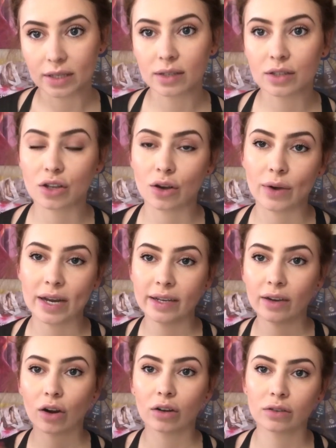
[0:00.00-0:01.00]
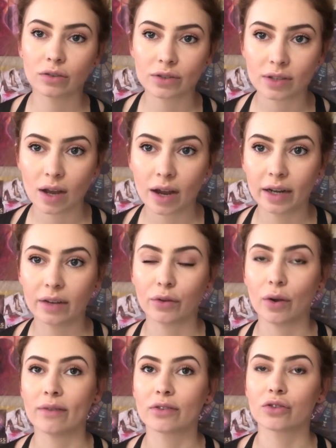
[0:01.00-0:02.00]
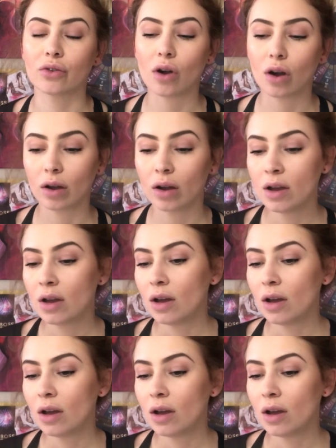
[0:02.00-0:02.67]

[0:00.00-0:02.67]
So any cardinal sign, if you have strong